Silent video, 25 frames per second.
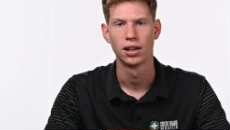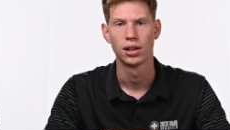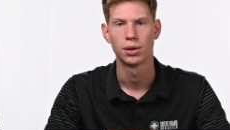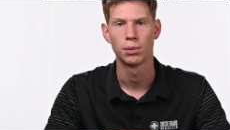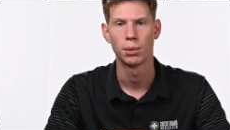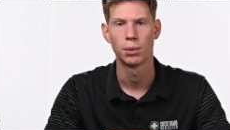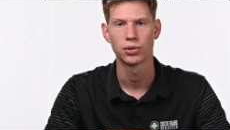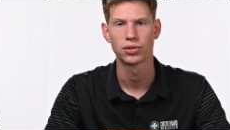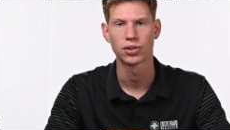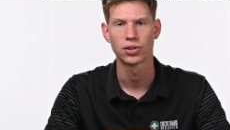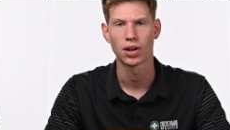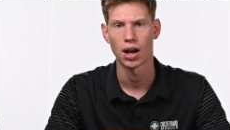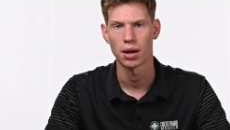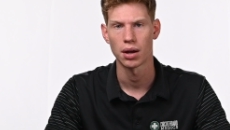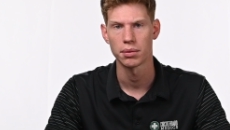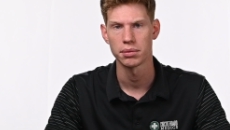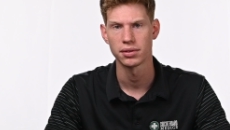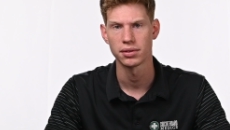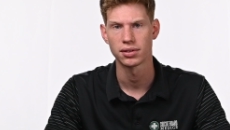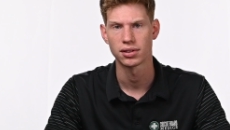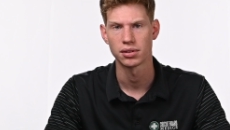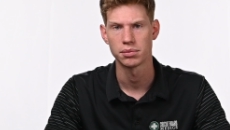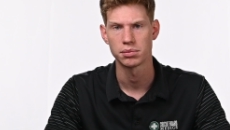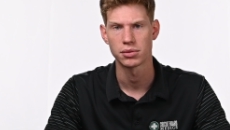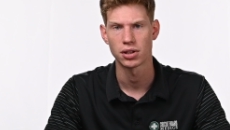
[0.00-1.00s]
The most common
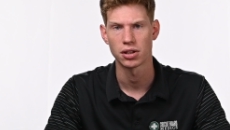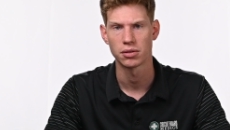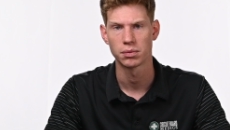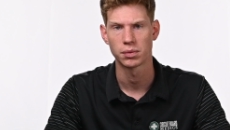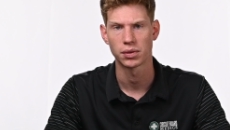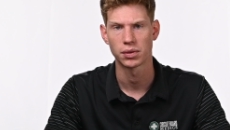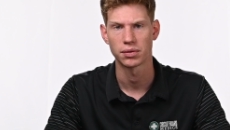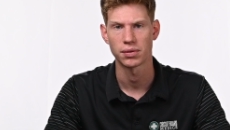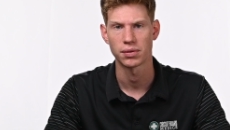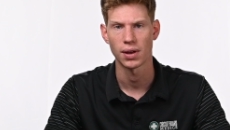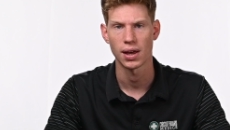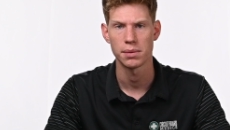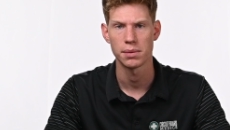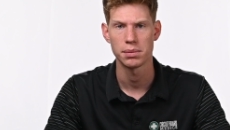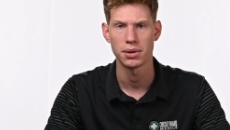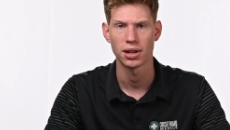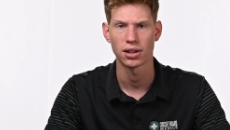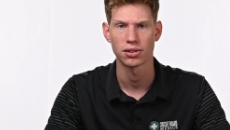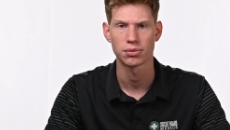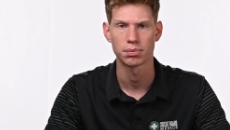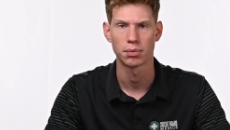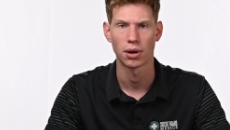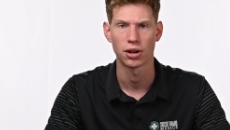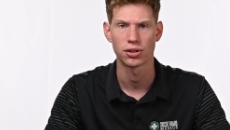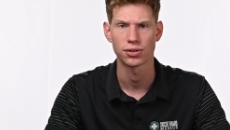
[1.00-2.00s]
symptoms of
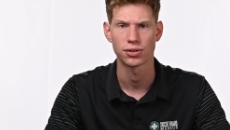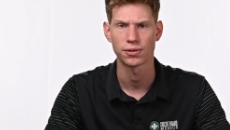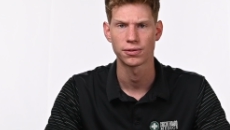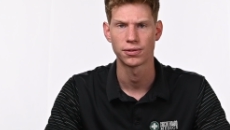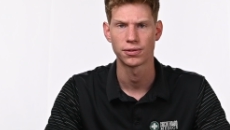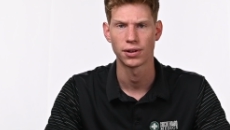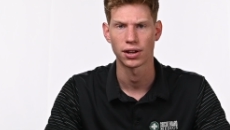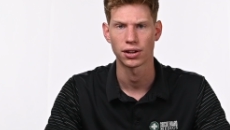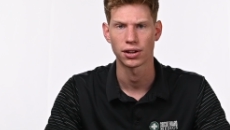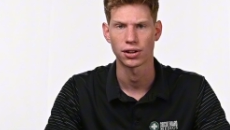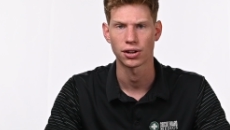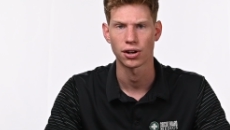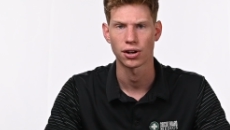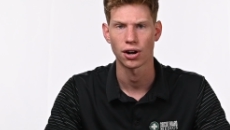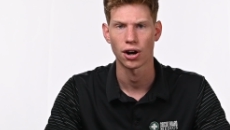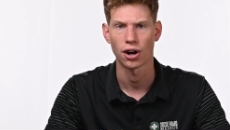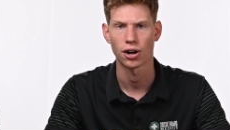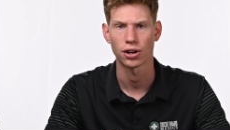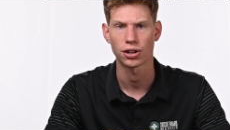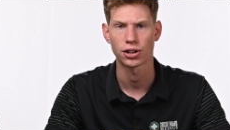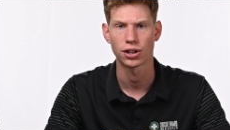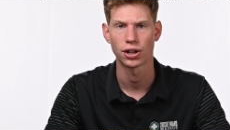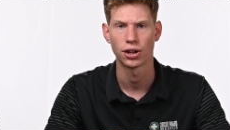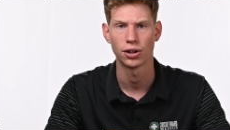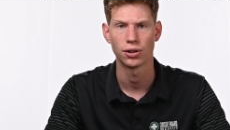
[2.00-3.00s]
ABS module failure are
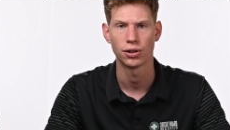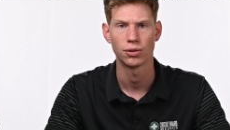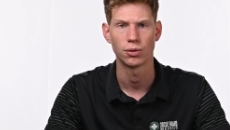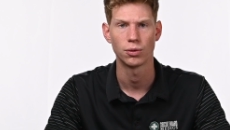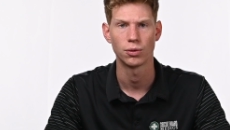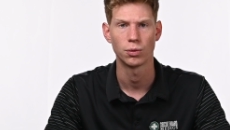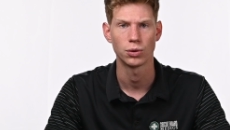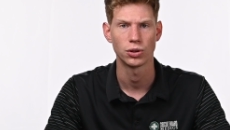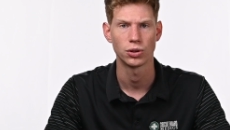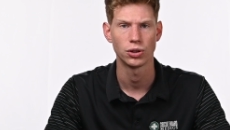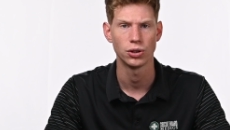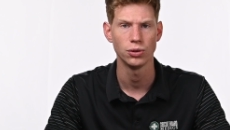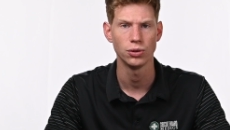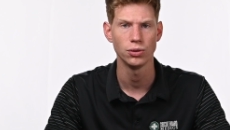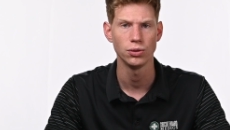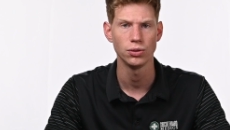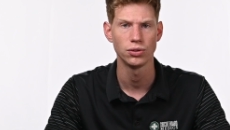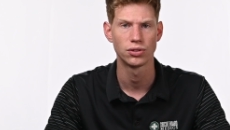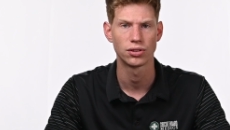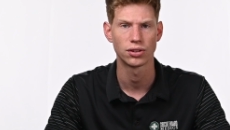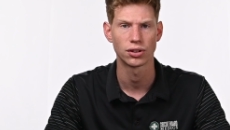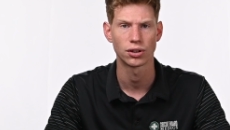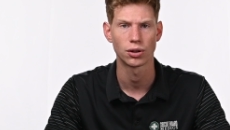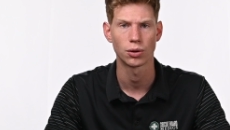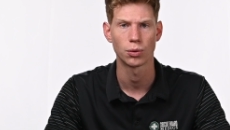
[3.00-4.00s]
code
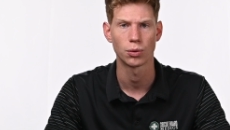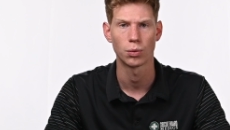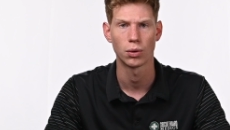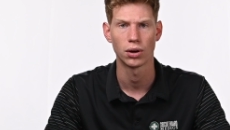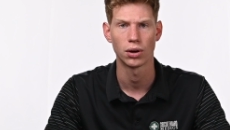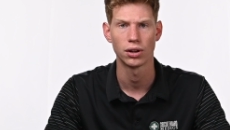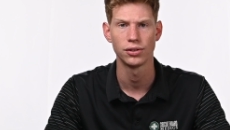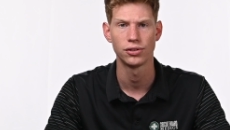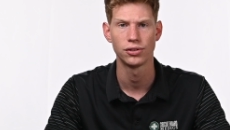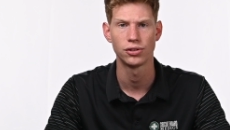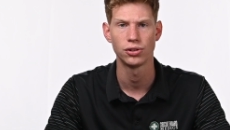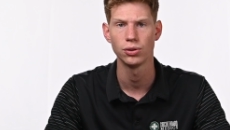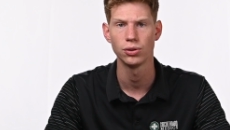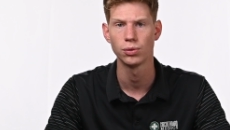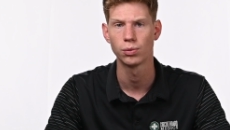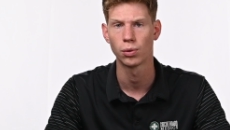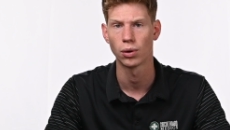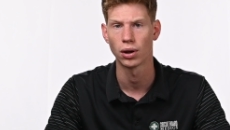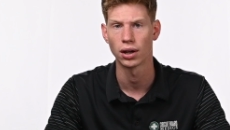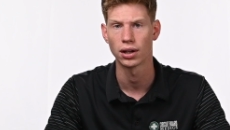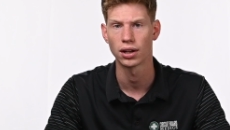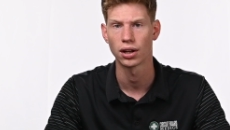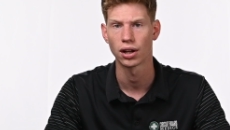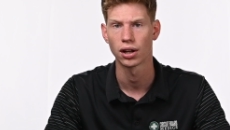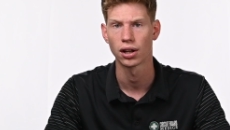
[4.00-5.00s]

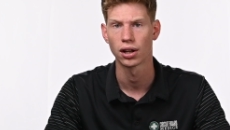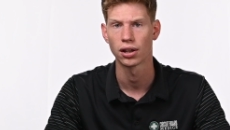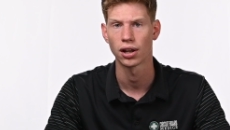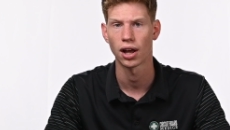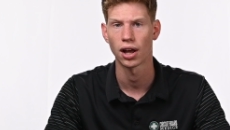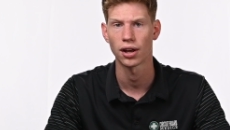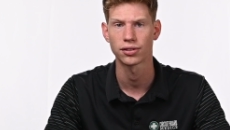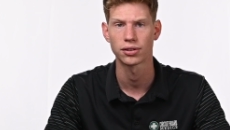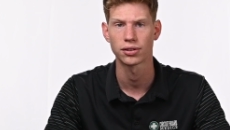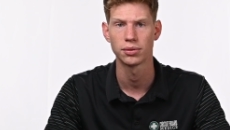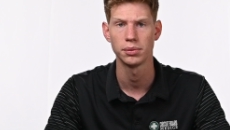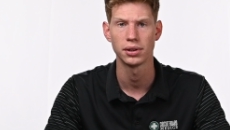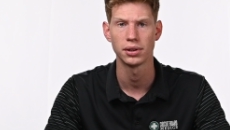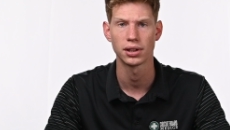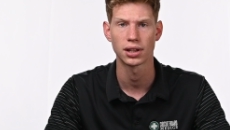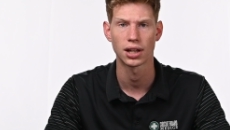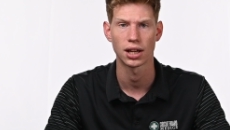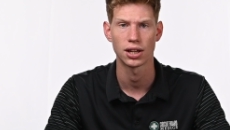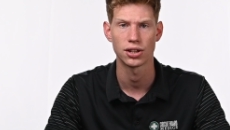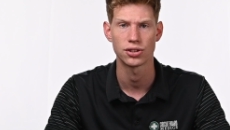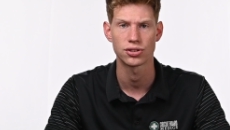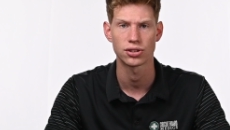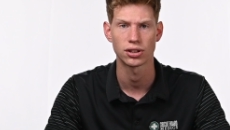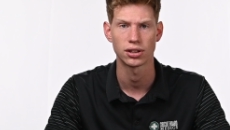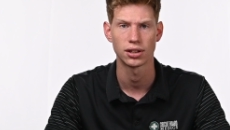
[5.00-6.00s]
U0121, lost
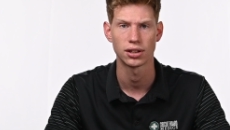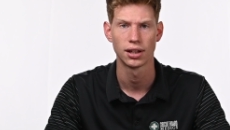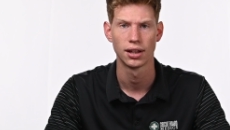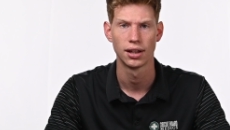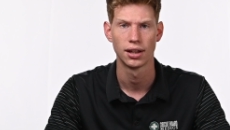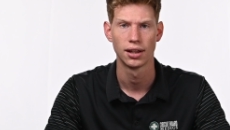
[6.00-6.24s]
communication,